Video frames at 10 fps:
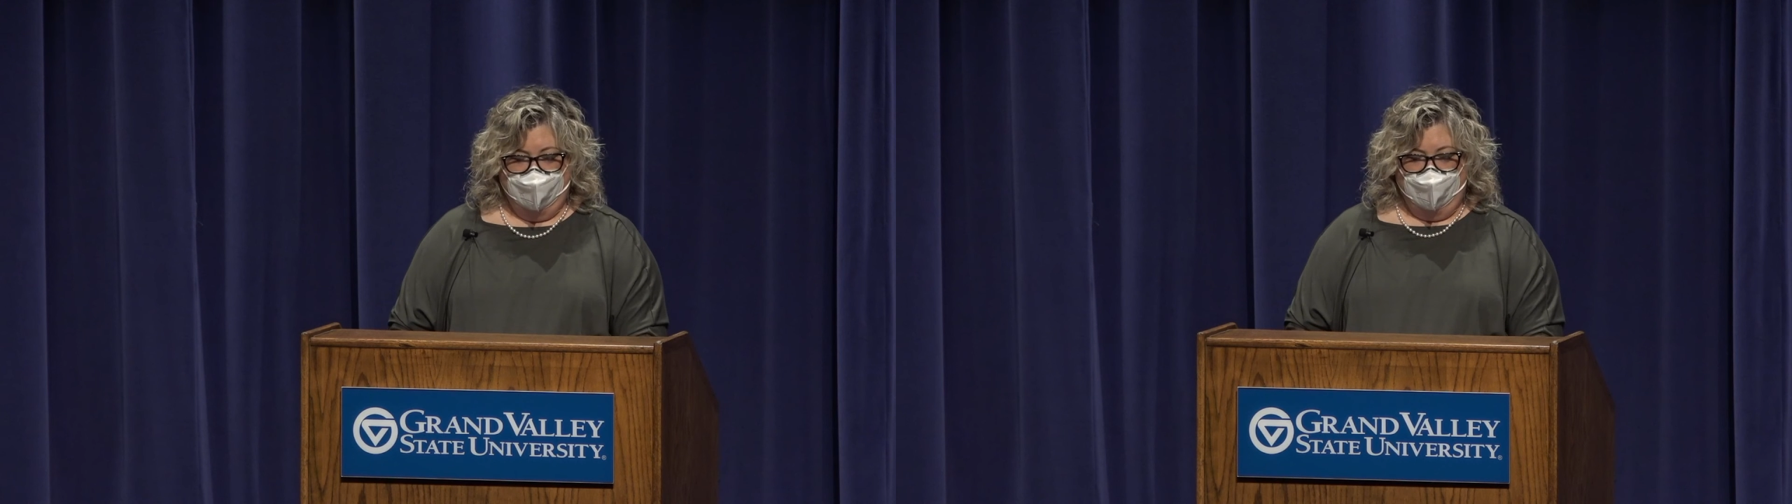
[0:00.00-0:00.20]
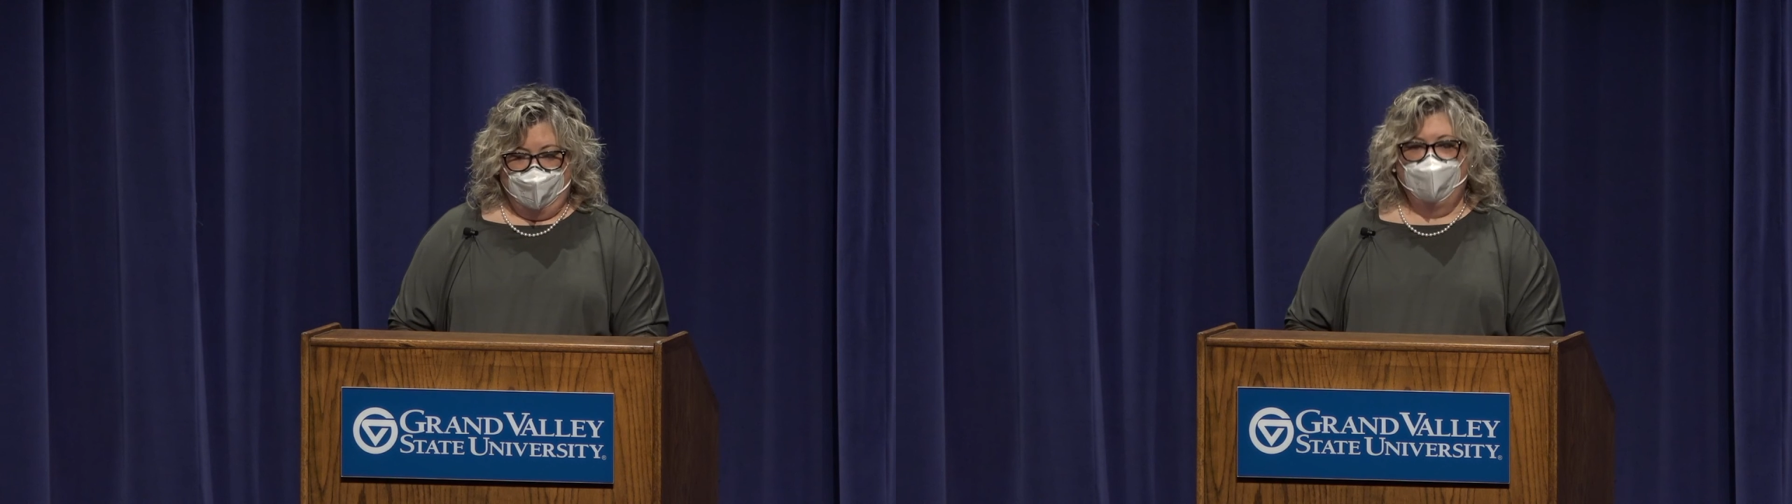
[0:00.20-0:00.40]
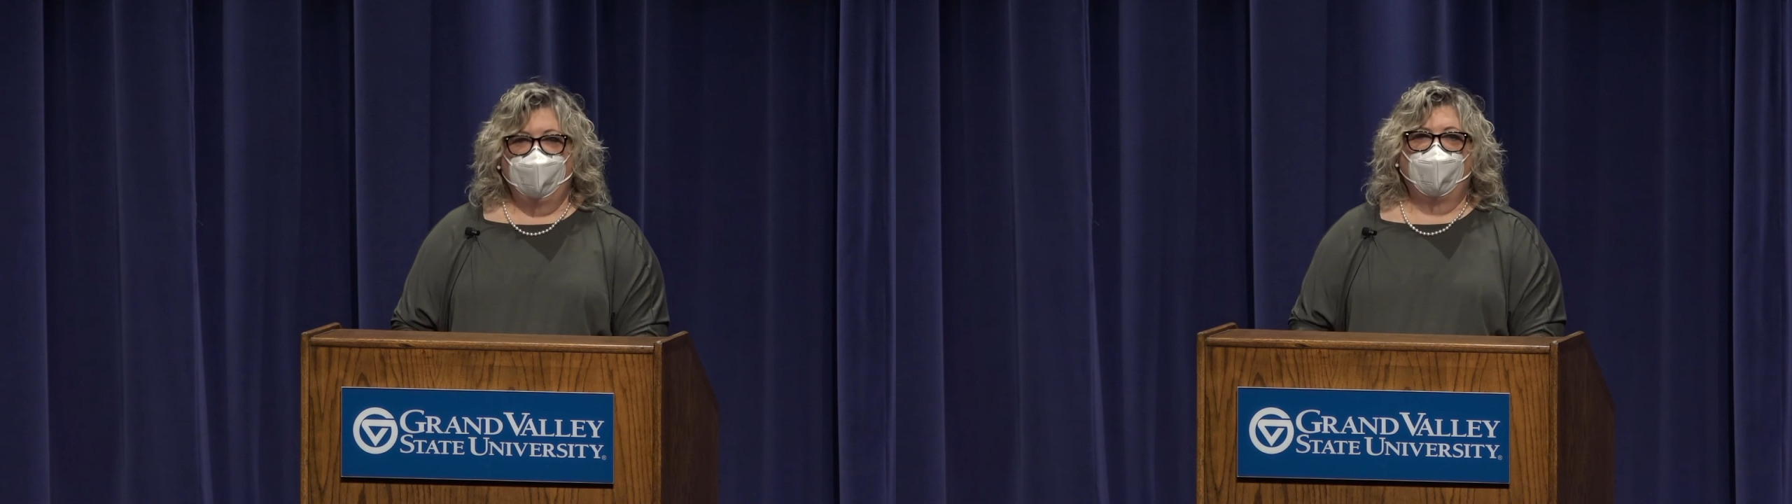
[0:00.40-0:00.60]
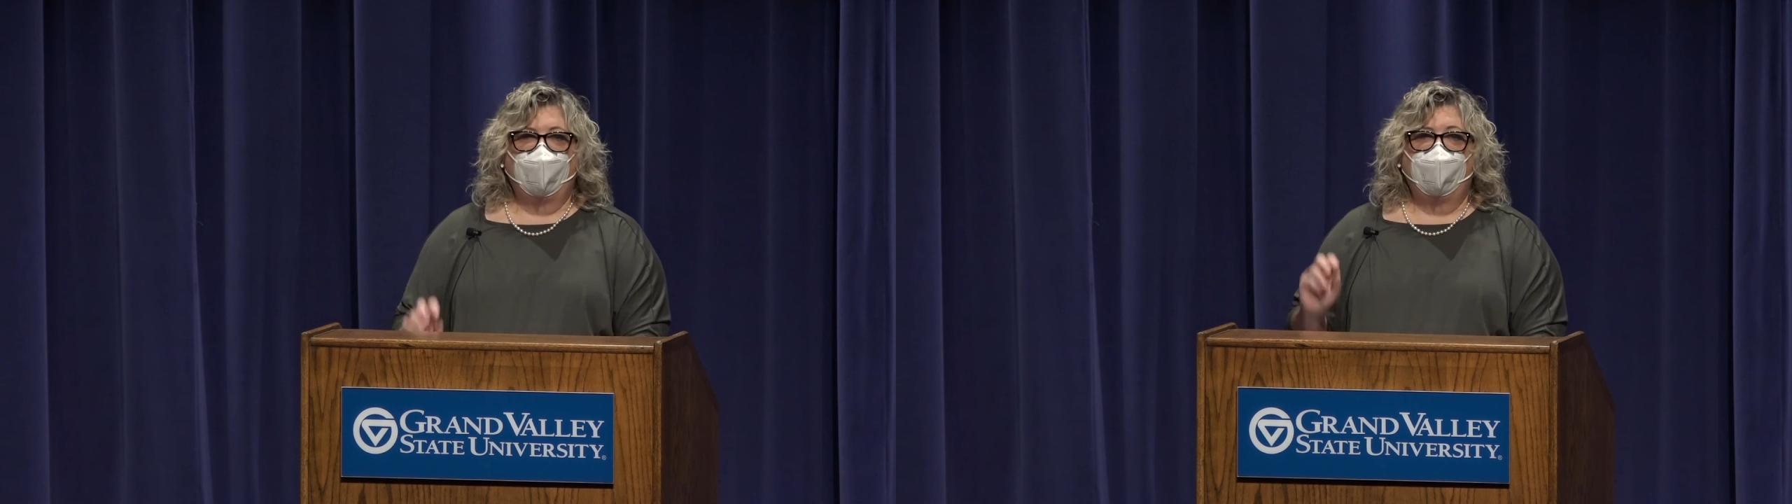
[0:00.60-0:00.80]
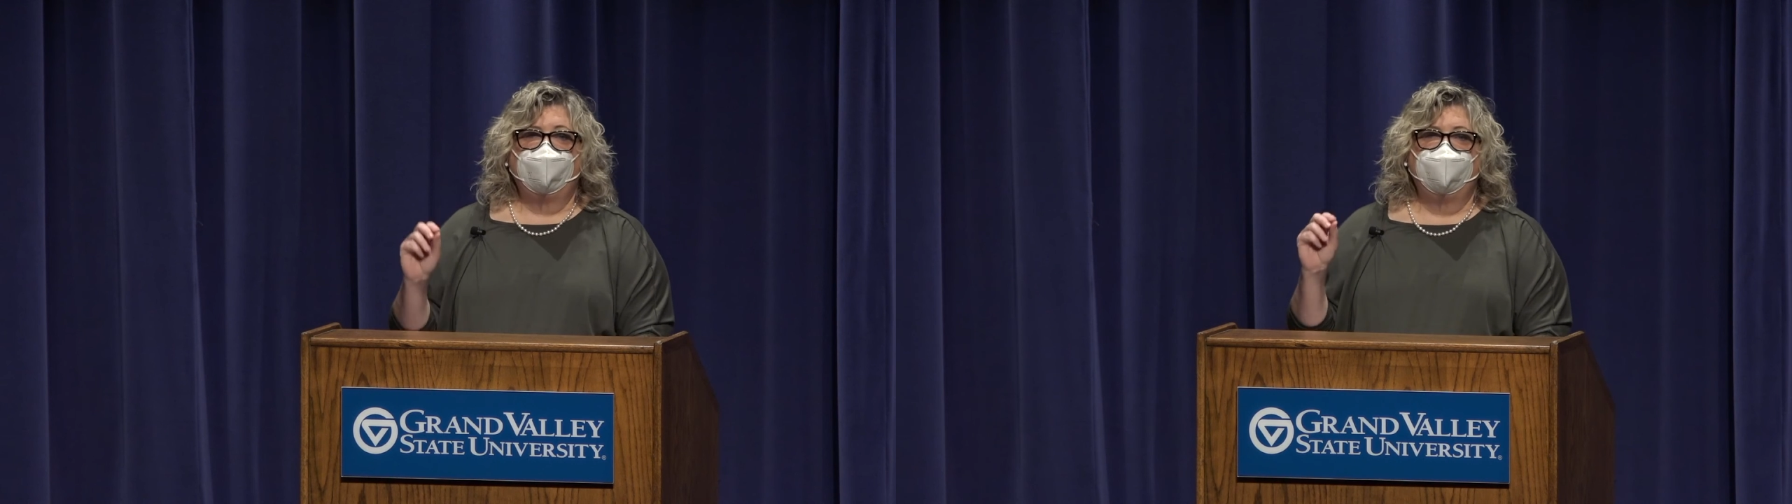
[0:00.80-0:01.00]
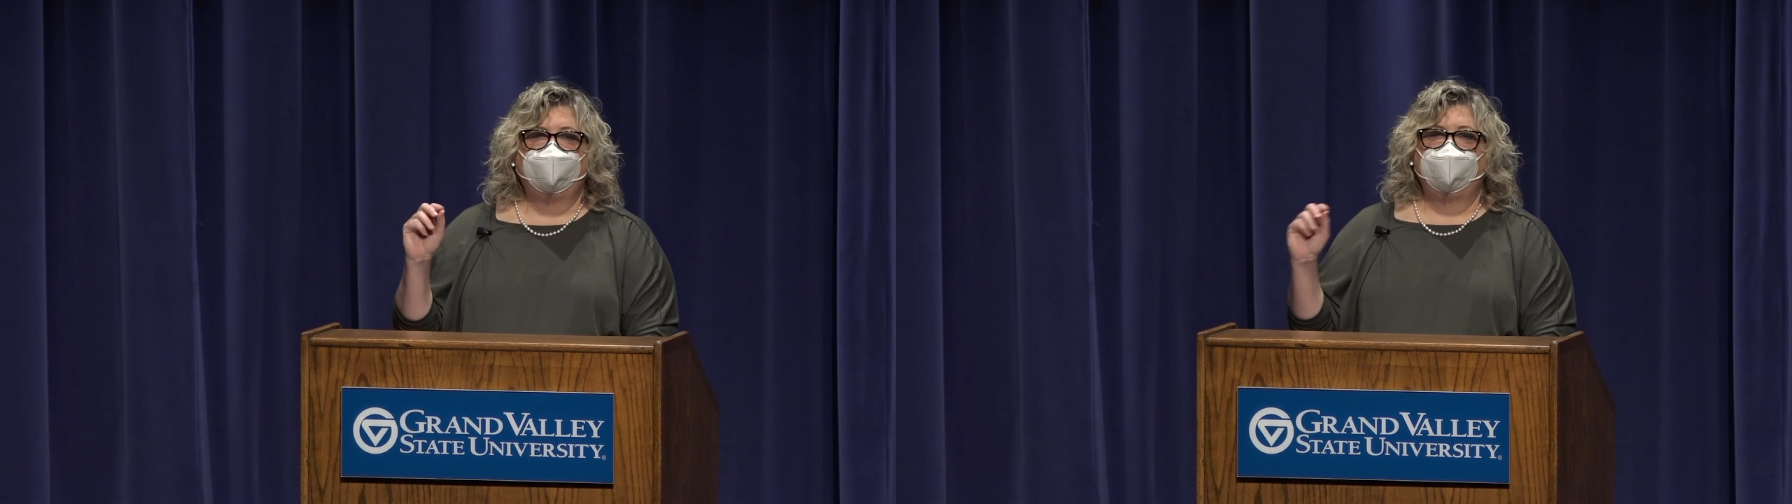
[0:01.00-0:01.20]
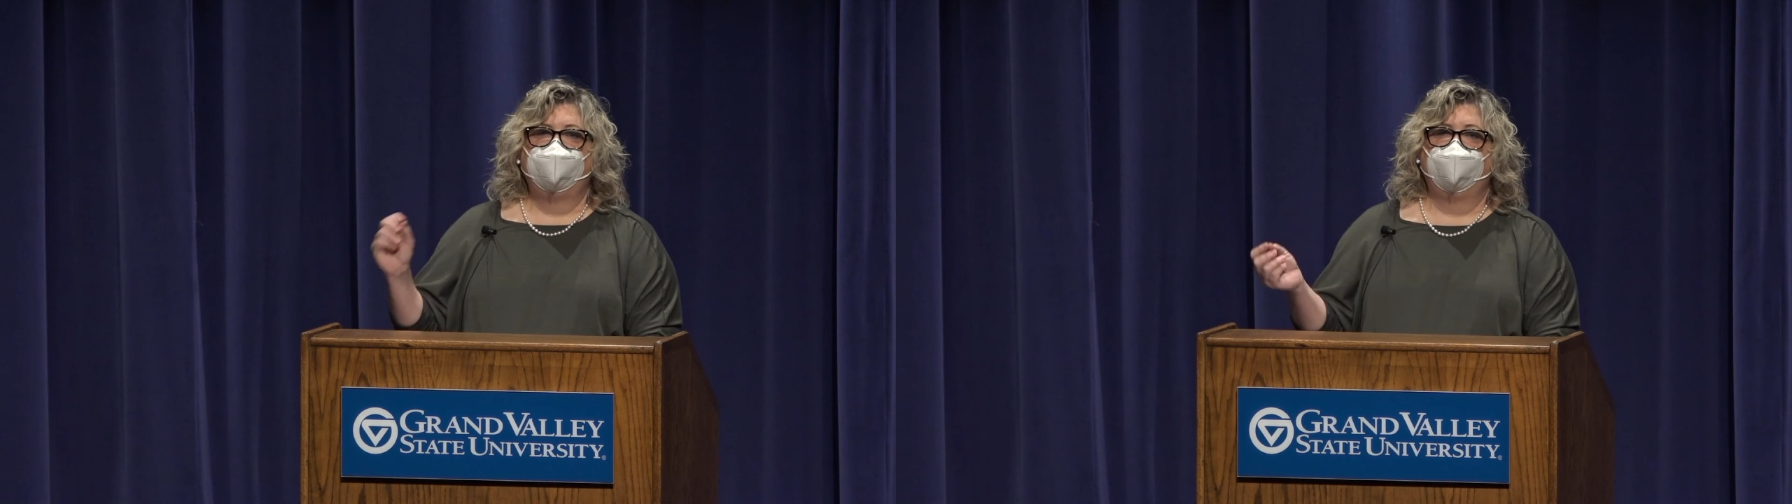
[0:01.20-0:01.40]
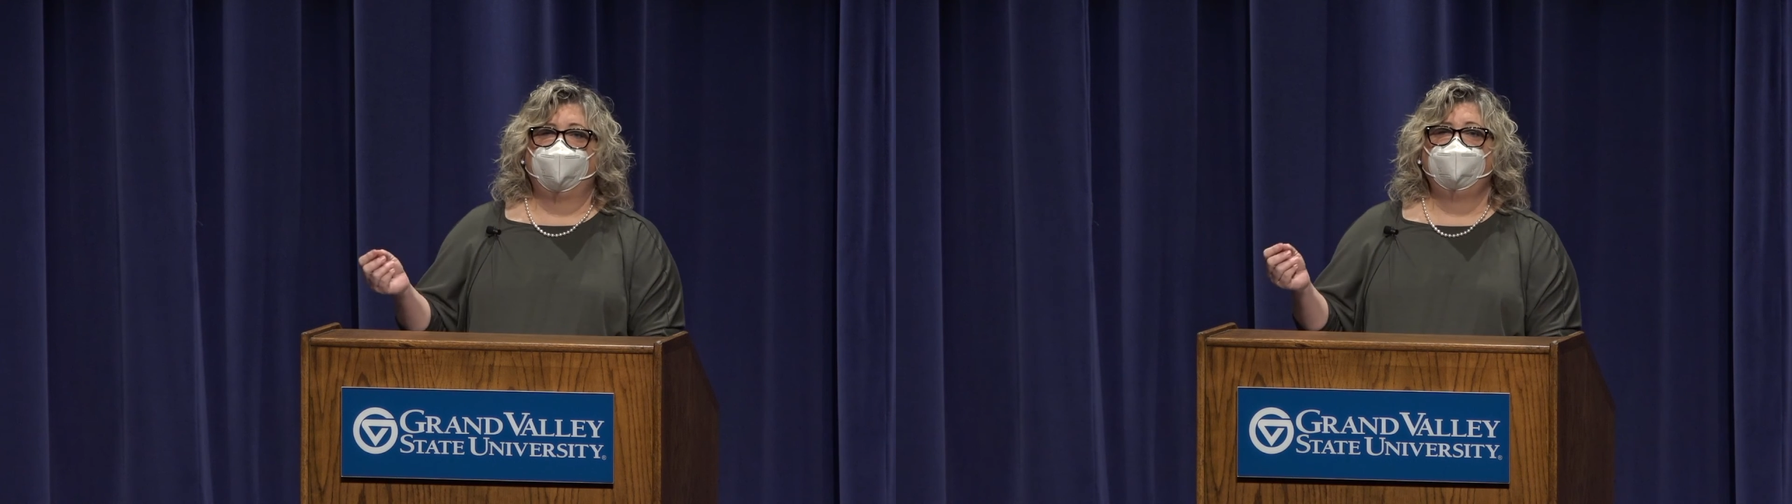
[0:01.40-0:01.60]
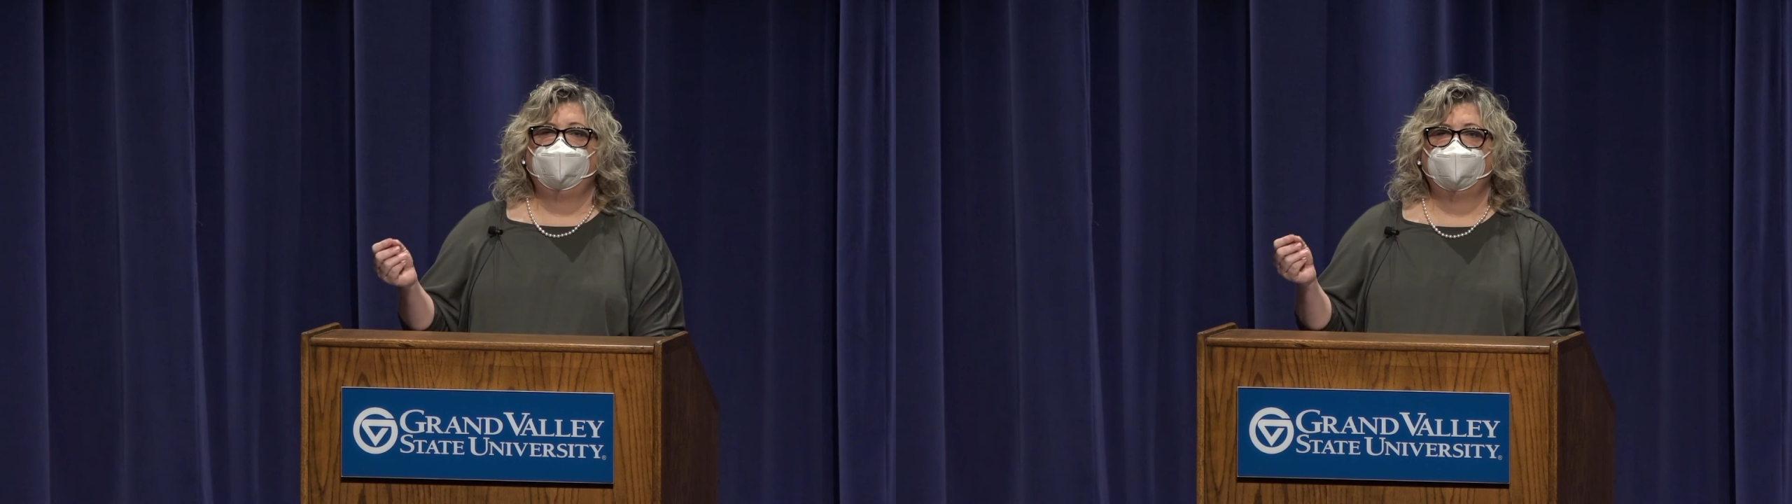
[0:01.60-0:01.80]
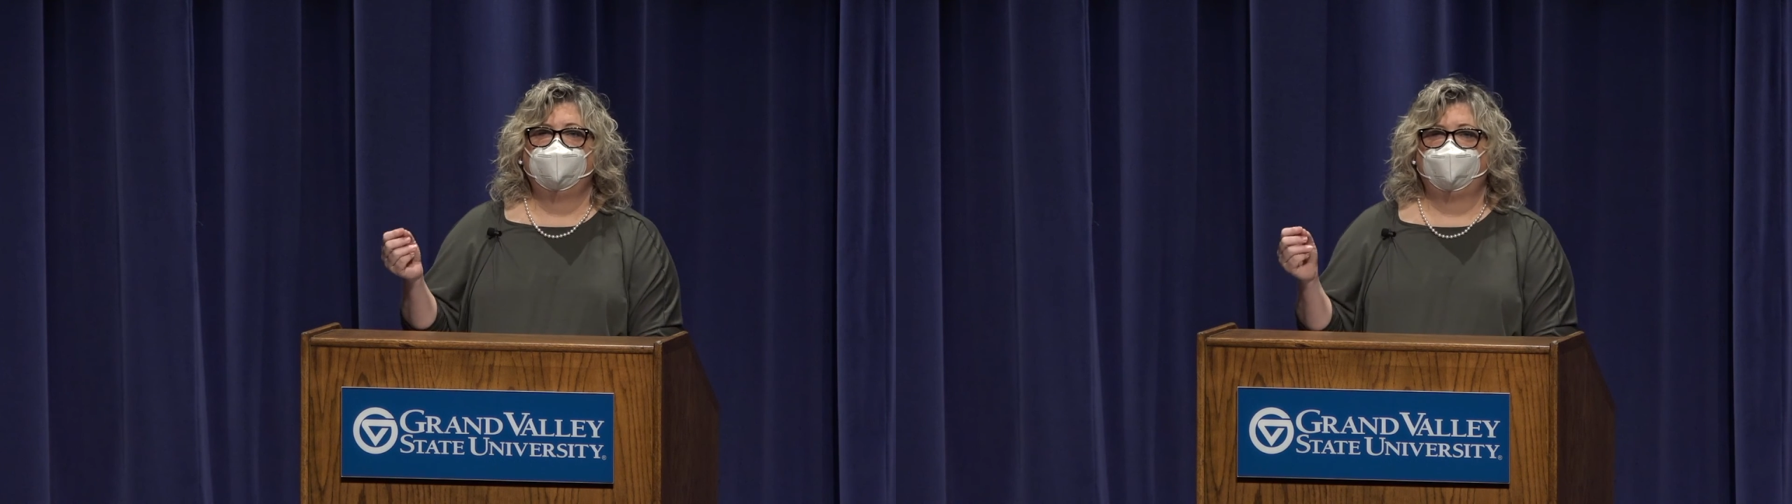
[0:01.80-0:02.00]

We all have inherent